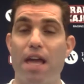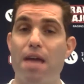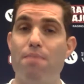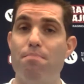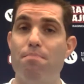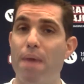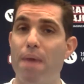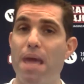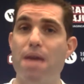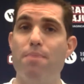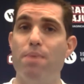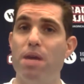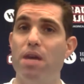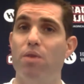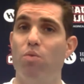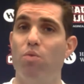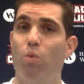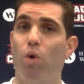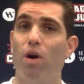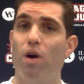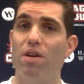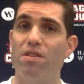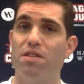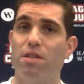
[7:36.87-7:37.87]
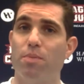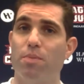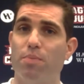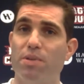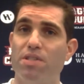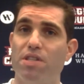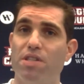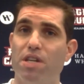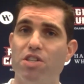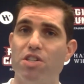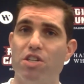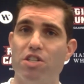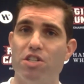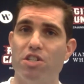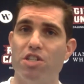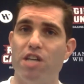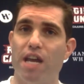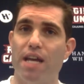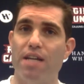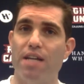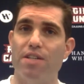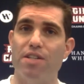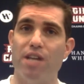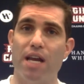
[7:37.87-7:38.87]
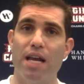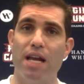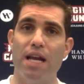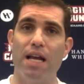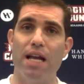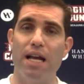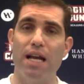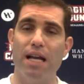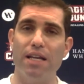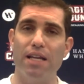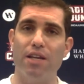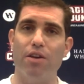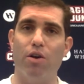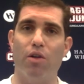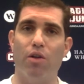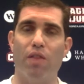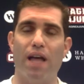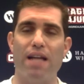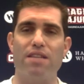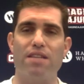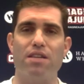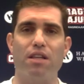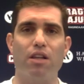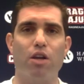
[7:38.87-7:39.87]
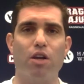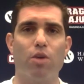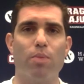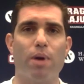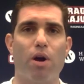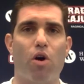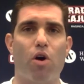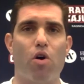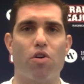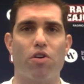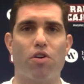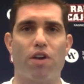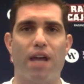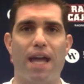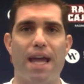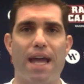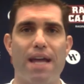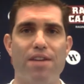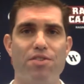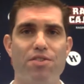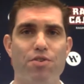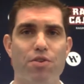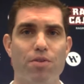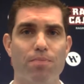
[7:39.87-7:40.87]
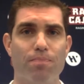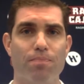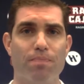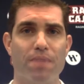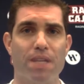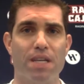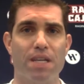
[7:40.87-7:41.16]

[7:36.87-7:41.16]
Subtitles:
and maybe it was the position change. You know, that's a little bit harder to answer.